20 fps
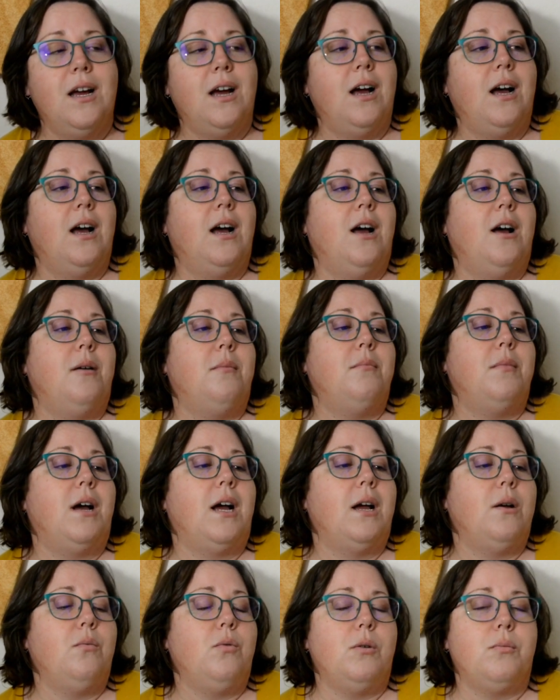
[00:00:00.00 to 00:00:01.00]

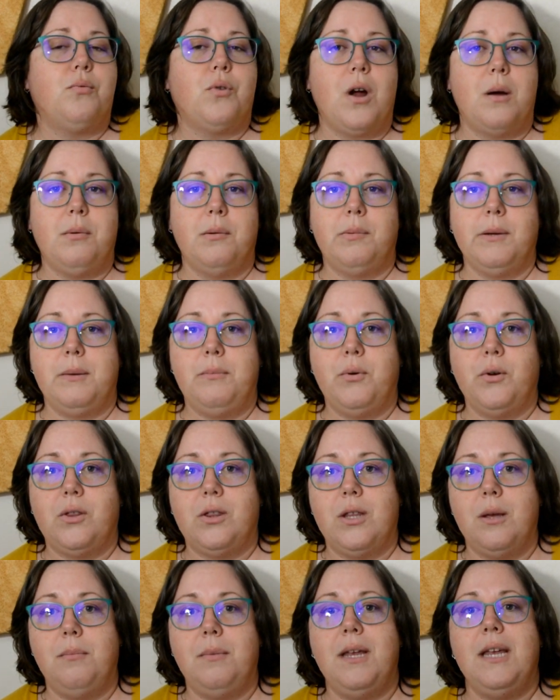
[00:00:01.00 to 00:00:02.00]
I will probably
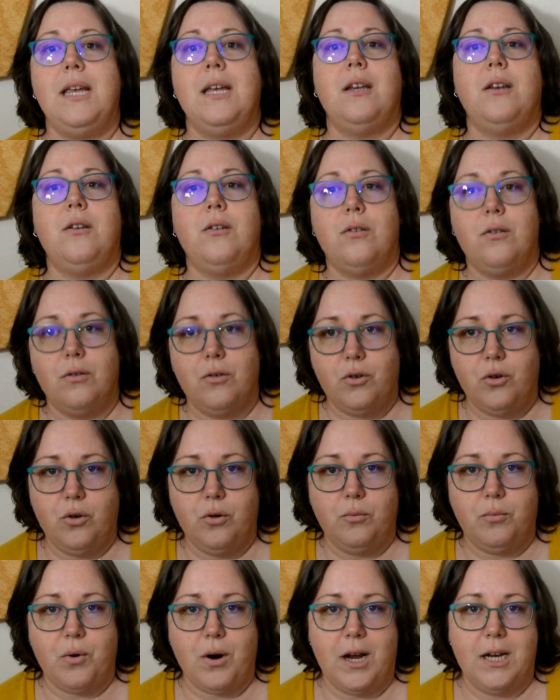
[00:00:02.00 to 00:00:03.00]
put them
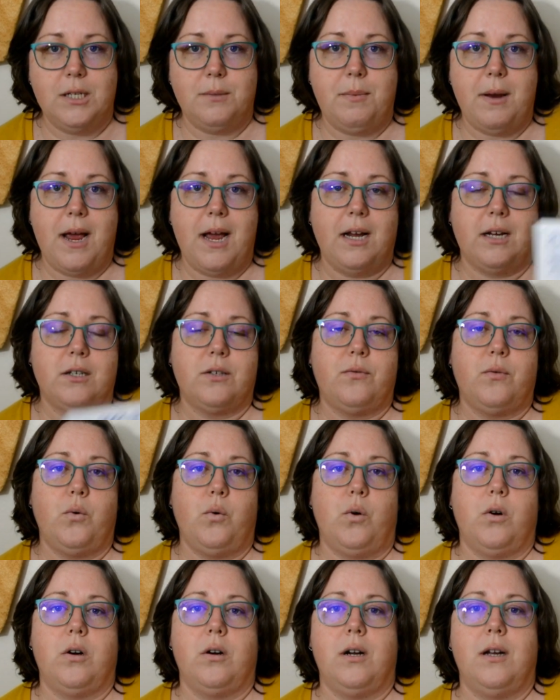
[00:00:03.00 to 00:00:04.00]
into prize packs
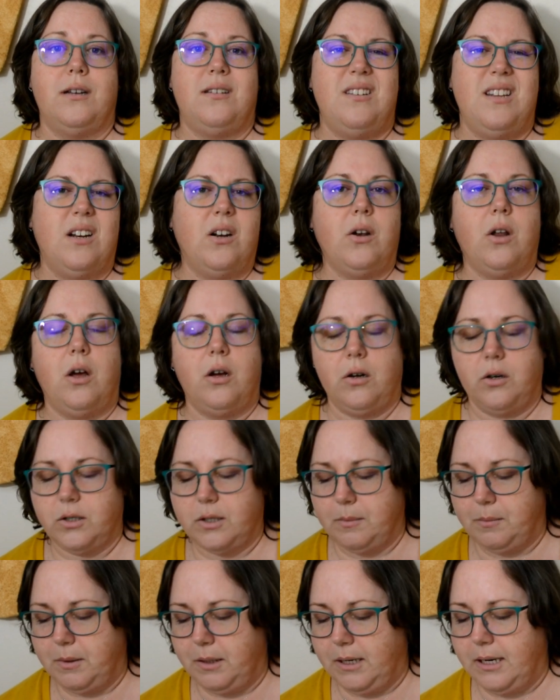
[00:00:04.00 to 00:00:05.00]
for a knit along or
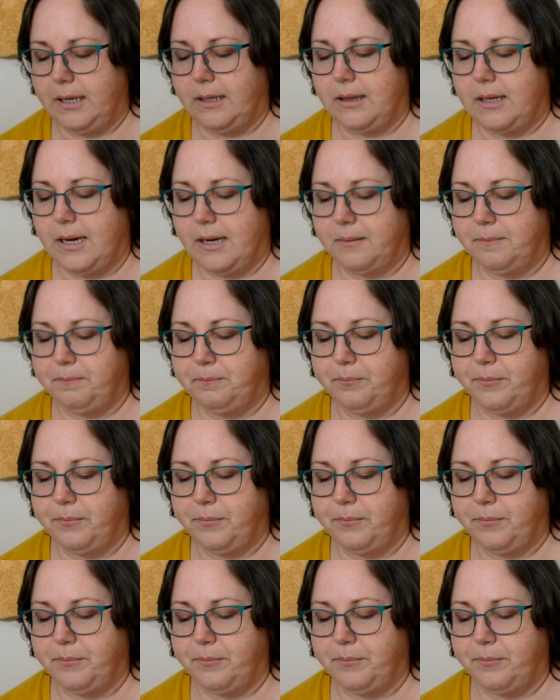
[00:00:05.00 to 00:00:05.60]
something like that.